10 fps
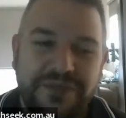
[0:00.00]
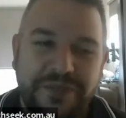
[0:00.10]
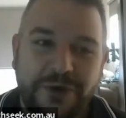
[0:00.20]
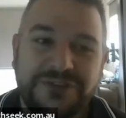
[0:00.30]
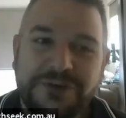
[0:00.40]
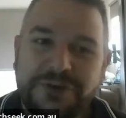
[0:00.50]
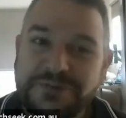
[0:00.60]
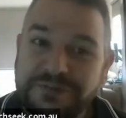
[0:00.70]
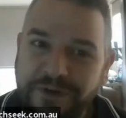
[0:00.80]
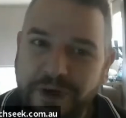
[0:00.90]
Those
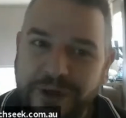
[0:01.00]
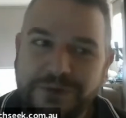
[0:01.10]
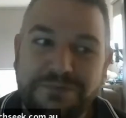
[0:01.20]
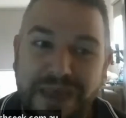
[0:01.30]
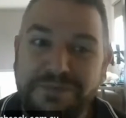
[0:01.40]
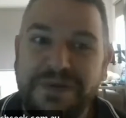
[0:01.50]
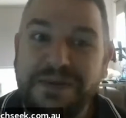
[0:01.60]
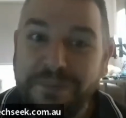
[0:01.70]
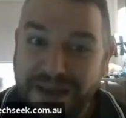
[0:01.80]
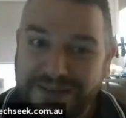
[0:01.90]
encrypted files may
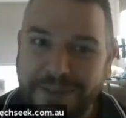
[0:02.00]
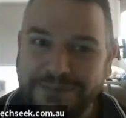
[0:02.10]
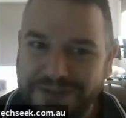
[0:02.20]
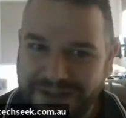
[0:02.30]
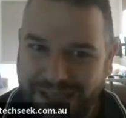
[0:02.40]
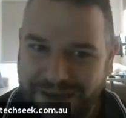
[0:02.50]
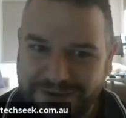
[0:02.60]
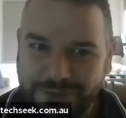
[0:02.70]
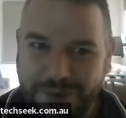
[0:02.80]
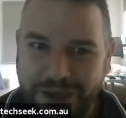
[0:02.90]
be backed up to the cloud
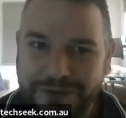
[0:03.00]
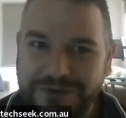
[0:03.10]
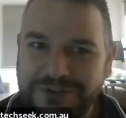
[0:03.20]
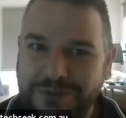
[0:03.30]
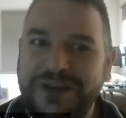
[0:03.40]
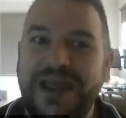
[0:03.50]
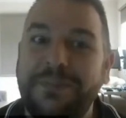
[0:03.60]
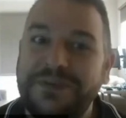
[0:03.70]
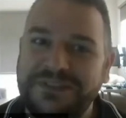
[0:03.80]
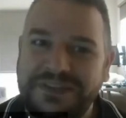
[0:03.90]
as well. So what
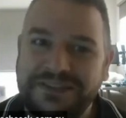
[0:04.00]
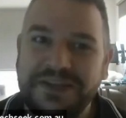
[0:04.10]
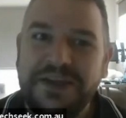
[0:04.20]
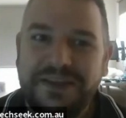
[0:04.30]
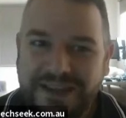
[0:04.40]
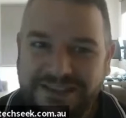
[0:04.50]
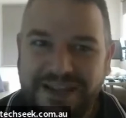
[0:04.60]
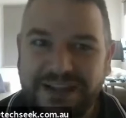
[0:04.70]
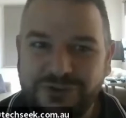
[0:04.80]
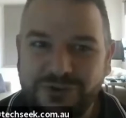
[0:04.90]
happens is they
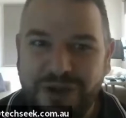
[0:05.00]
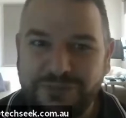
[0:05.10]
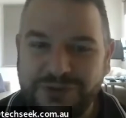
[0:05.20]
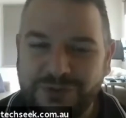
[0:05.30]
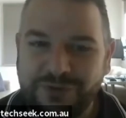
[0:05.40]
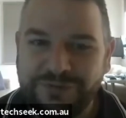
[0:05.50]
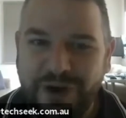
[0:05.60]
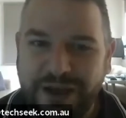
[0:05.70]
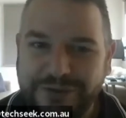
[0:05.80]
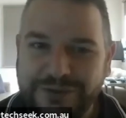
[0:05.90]
start to try and restore
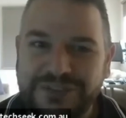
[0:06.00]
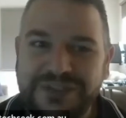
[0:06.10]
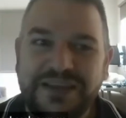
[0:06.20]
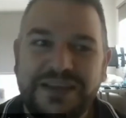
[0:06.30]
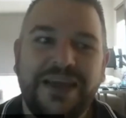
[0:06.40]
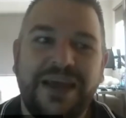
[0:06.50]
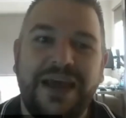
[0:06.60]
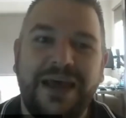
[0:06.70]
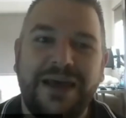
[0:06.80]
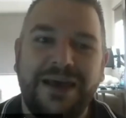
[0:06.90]
files
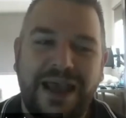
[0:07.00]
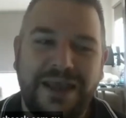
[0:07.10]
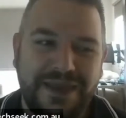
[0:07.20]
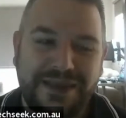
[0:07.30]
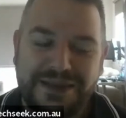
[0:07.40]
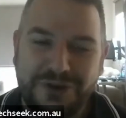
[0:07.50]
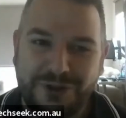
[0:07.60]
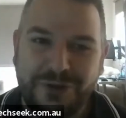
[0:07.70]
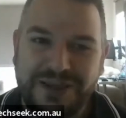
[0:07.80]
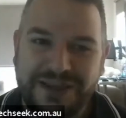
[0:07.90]
and they can
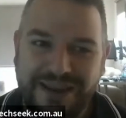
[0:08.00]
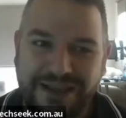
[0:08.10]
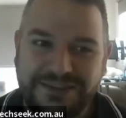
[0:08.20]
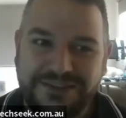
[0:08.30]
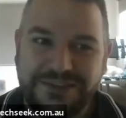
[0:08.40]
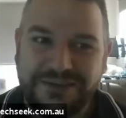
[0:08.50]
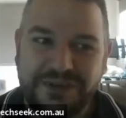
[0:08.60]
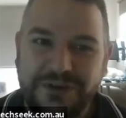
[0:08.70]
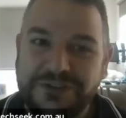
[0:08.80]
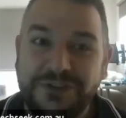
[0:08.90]
no longer get access to them
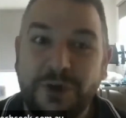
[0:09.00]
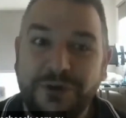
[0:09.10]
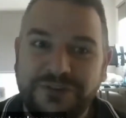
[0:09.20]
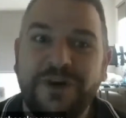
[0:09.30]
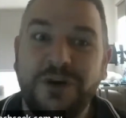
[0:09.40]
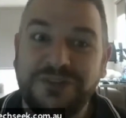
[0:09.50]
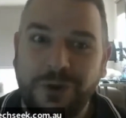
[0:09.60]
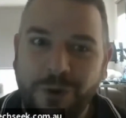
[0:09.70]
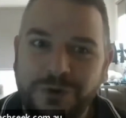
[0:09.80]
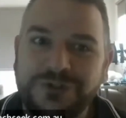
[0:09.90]
because those files are
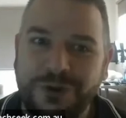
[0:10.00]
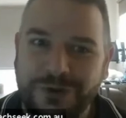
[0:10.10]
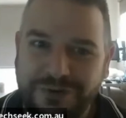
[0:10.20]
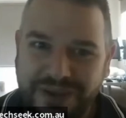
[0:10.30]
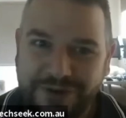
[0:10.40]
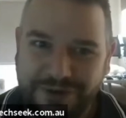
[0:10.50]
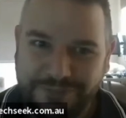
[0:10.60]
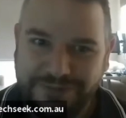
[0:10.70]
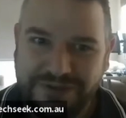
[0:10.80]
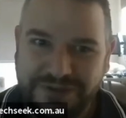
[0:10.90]
also
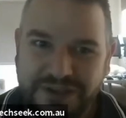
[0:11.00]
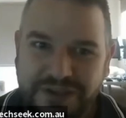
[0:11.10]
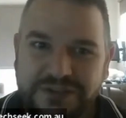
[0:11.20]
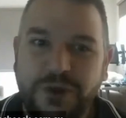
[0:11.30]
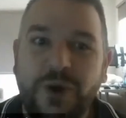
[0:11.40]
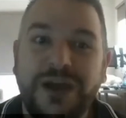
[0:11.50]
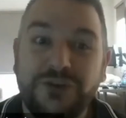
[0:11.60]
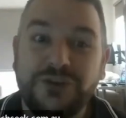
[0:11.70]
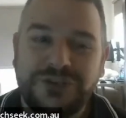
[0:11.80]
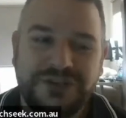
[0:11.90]
encrypted. So
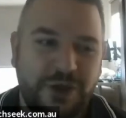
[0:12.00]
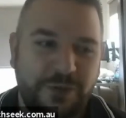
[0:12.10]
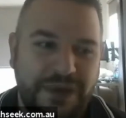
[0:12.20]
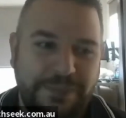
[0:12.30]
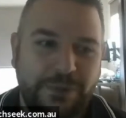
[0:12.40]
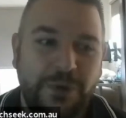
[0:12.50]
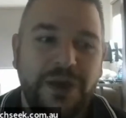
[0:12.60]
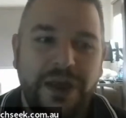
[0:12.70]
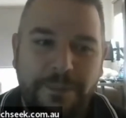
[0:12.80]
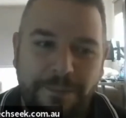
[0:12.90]
I usually tell people,
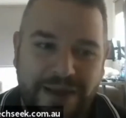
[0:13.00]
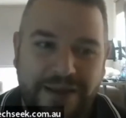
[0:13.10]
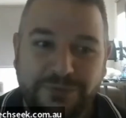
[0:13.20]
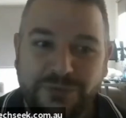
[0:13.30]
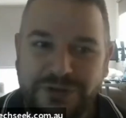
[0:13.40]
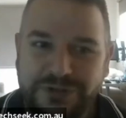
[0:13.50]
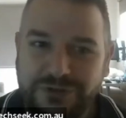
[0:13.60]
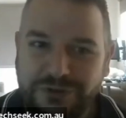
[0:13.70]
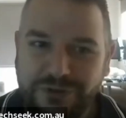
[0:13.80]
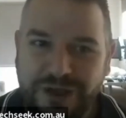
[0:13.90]
back up to an
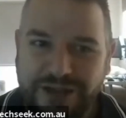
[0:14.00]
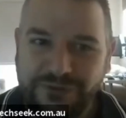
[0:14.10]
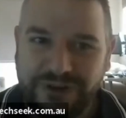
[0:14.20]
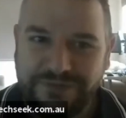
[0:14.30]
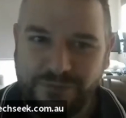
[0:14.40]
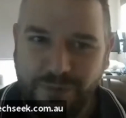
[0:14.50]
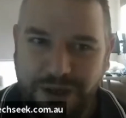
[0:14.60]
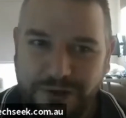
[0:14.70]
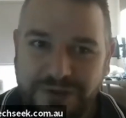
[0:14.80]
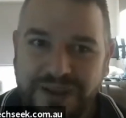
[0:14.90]
external hard drive as
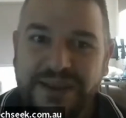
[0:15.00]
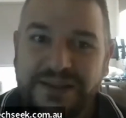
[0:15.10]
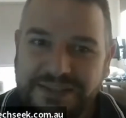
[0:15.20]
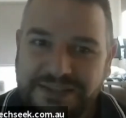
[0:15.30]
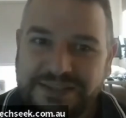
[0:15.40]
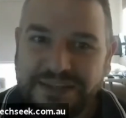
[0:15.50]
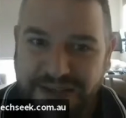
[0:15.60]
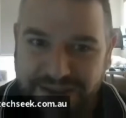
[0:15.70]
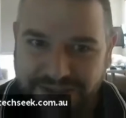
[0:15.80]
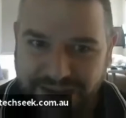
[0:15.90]
well,
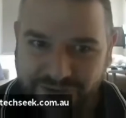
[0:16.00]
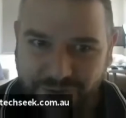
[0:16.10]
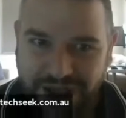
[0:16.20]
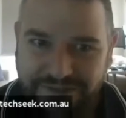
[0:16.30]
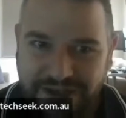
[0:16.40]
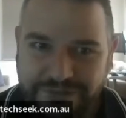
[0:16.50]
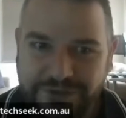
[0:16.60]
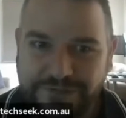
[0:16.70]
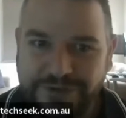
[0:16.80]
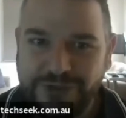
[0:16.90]
disconnect that drive after
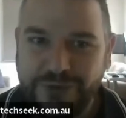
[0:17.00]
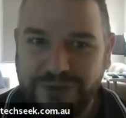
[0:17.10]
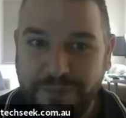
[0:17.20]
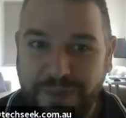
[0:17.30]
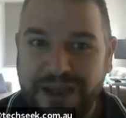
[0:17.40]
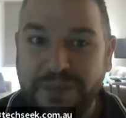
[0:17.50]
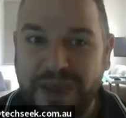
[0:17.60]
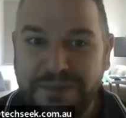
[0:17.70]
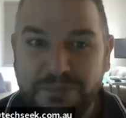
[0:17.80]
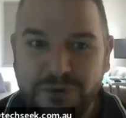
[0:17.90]
you finish doing the backup
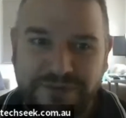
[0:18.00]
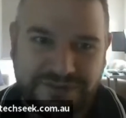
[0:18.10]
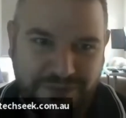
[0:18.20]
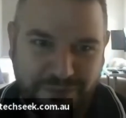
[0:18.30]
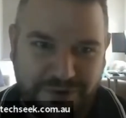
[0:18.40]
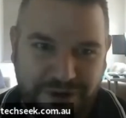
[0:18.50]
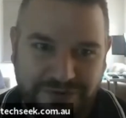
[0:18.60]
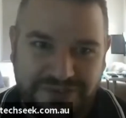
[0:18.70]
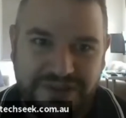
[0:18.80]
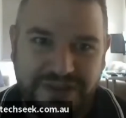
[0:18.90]
and move it somewhere
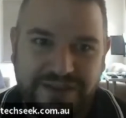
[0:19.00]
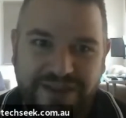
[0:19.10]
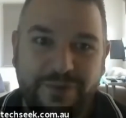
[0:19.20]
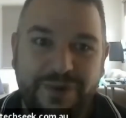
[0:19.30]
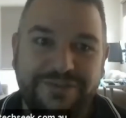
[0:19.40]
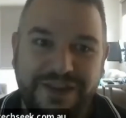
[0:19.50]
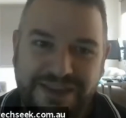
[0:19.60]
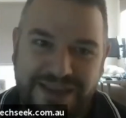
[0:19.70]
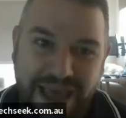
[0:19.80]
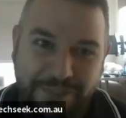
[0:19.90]
else. That way, if
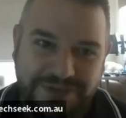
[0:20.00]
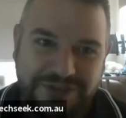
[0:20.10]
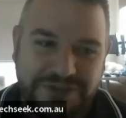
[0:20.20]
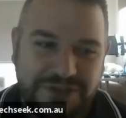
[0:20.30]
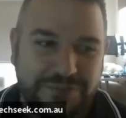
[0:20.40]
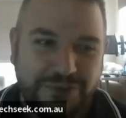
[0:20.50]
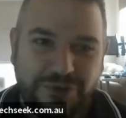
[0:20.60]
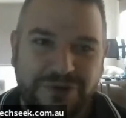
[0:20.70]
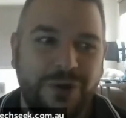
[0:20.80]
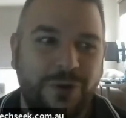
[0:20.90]
anything happens to the
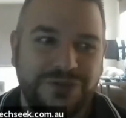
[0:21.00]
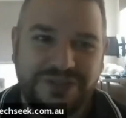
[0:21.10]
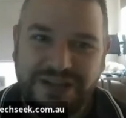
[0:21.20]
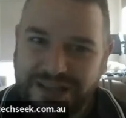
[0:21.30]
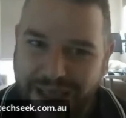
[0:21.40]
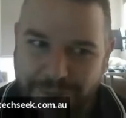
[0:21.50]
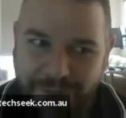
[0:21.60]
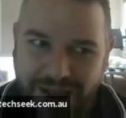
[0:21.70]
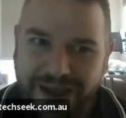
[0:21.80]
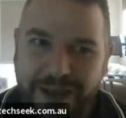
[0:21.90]
computer or to the cloud
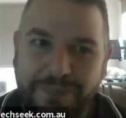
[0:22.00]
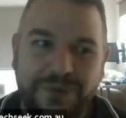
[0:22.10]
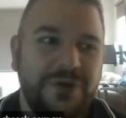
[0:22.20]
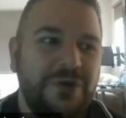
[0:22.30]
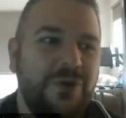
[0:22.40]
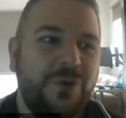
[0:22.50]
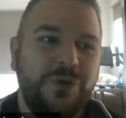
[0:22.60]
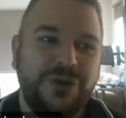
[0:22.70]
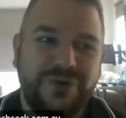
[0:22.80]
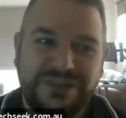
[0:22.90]
backup,
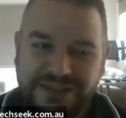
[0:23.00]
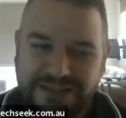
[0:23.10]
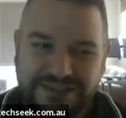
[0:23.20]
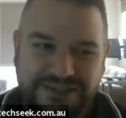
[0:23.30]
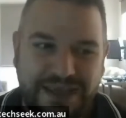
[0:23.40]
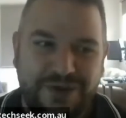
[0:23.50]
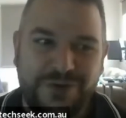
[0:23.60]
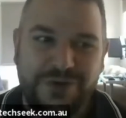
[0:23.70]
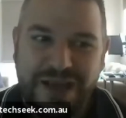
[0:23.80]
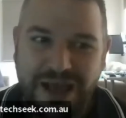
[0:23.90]
or your internet's down
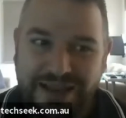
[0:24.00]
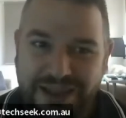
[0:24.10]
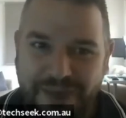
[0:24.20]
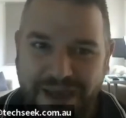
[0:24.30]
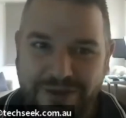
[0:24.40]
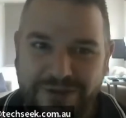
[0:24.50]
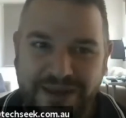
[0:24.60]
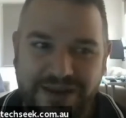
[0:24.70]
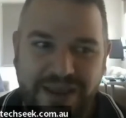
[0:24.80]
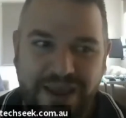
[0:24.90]
or you can't get back on
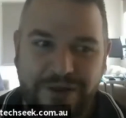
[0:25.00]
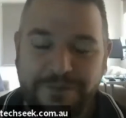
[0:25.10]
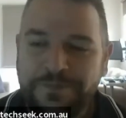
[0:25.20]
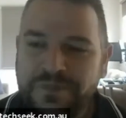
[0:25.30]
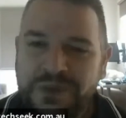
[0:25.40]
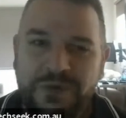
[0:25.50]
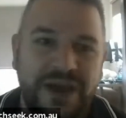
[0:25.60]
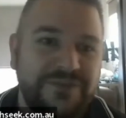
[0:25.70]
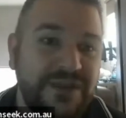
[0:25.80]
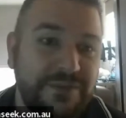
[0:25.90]
that account, you
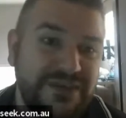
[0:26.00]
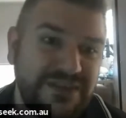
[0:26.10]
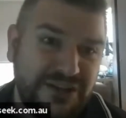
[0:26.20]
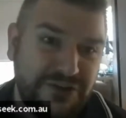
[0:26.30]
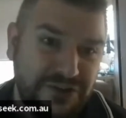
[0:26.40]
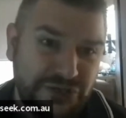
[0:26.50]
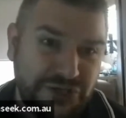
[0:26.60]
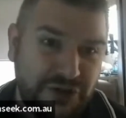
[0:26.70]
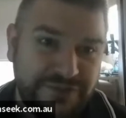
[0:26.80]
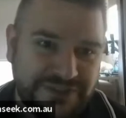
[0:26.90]
have something sitting on the
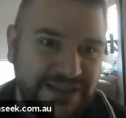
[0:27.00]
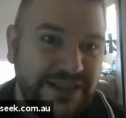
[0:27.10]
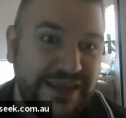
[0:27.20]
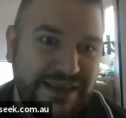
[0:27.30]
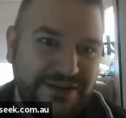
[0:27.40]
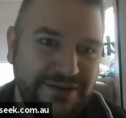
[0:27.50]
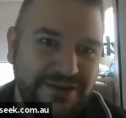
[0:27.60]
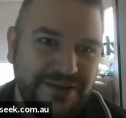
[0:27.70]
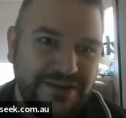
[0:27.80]
shelf that's clean,